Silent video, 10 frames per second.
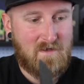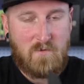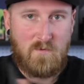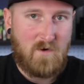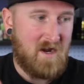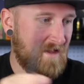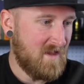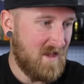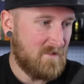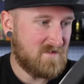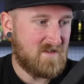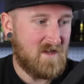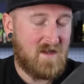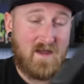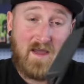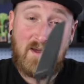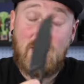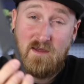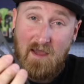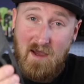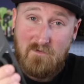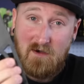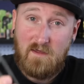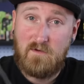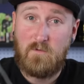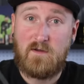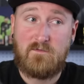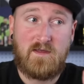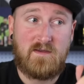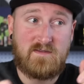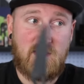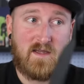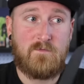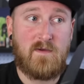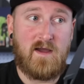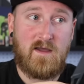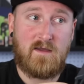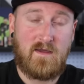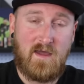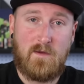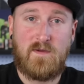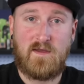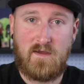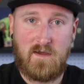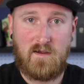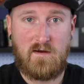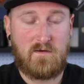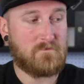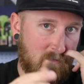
When we're at a campsite, I actually have another one of these in my camping gear.